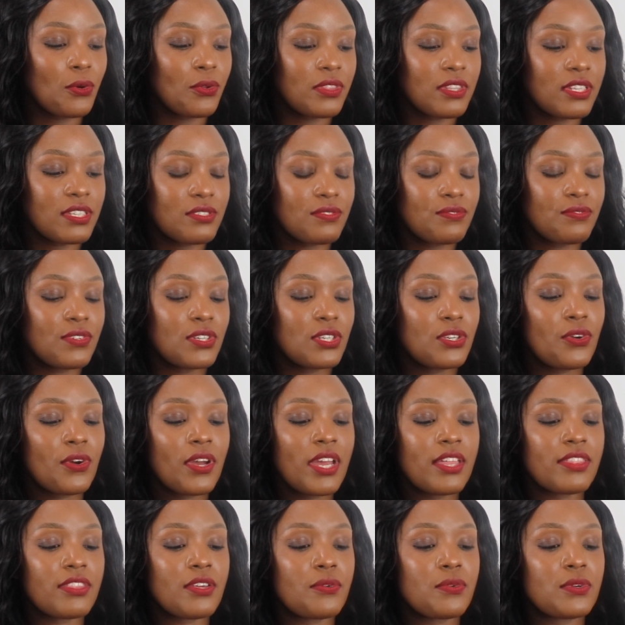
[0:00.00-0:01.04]
on this video,
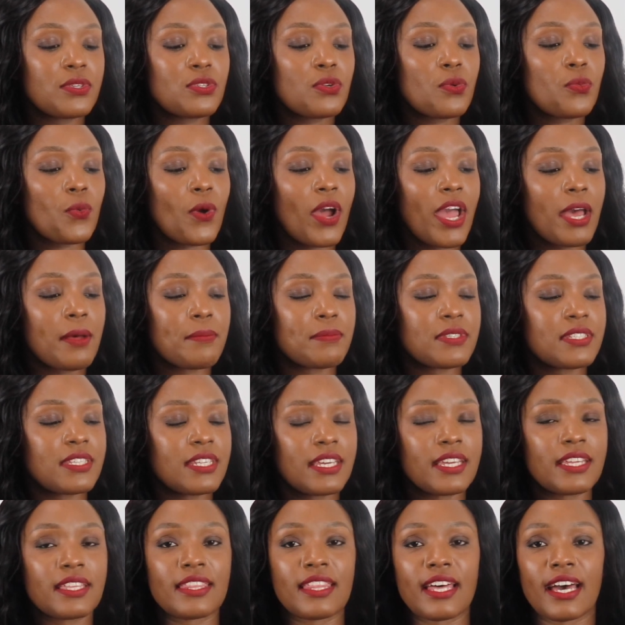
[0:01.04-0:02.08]
and the reason why I'm
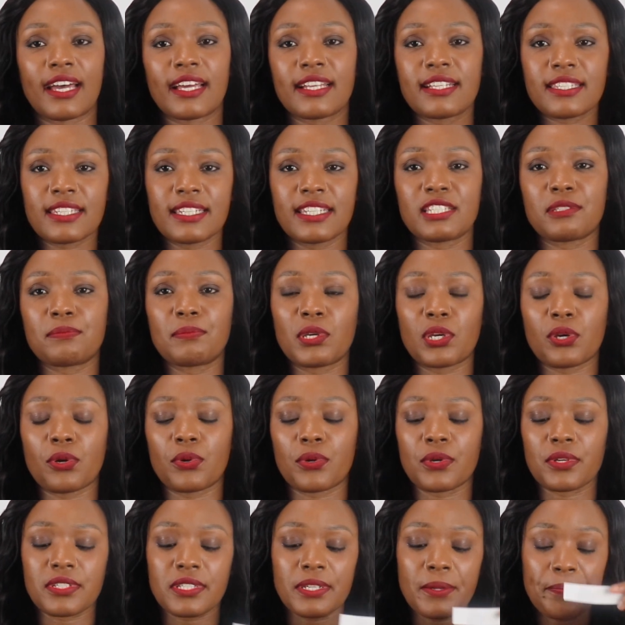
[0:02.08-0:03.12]
saying that is
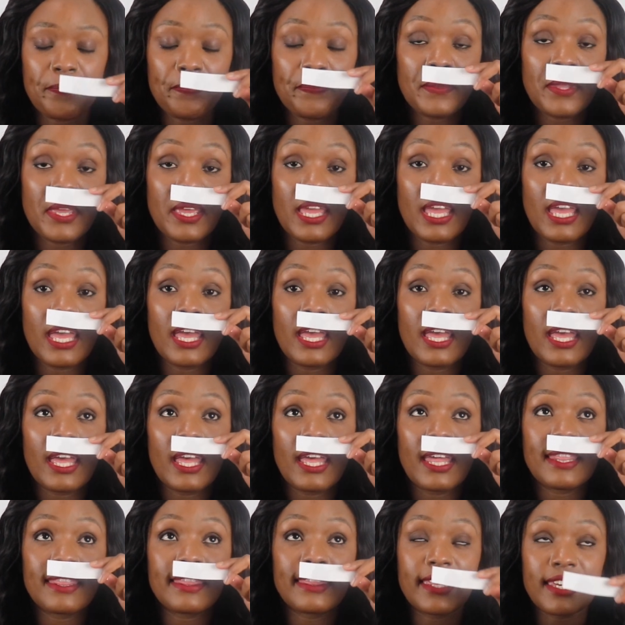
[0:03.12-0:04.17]
because
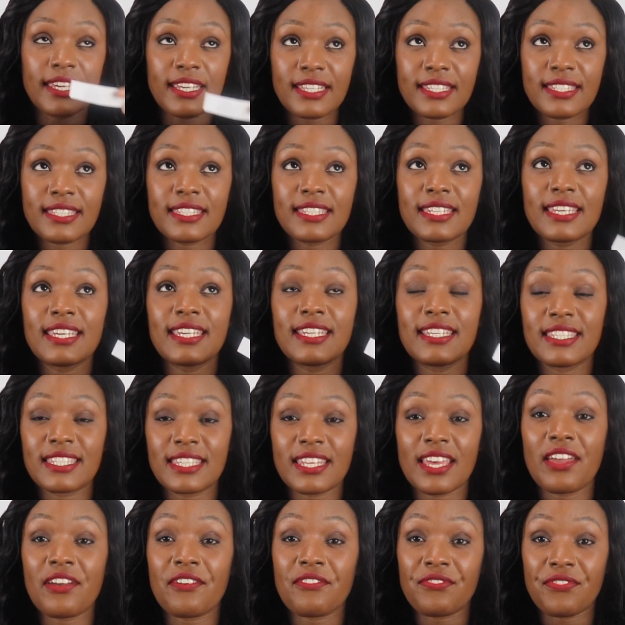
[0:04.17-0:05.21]
this is
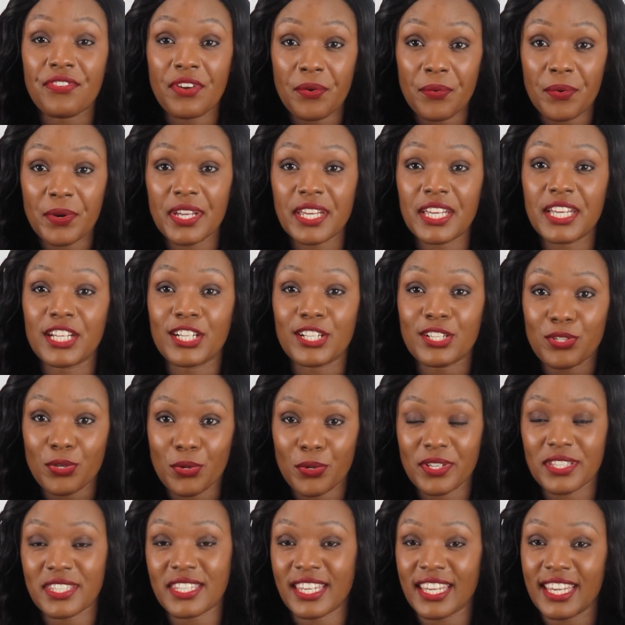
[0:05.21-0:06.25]
a very
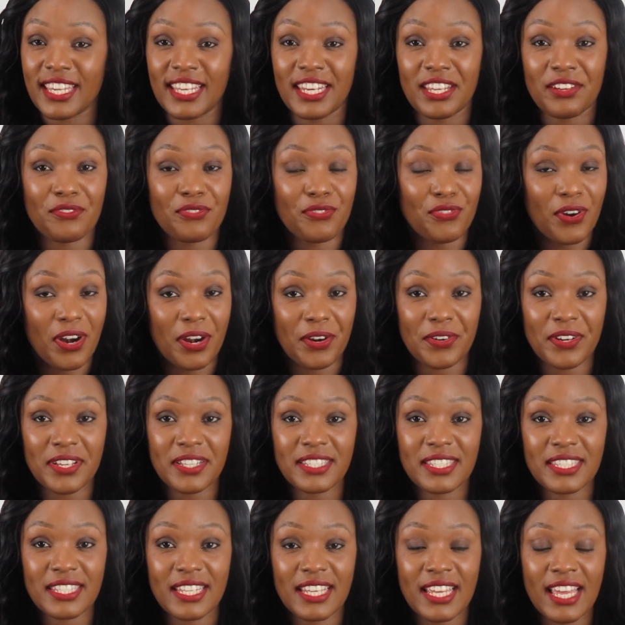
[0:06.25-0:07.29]
intoxicating
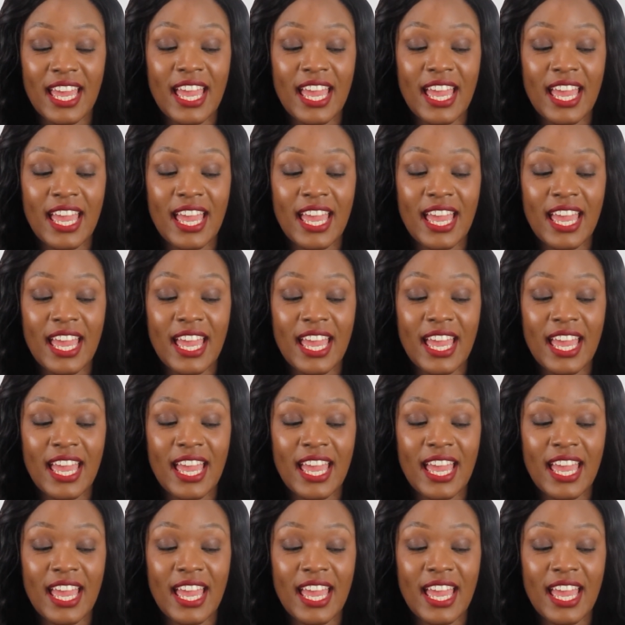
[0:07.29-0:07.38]
fragrance.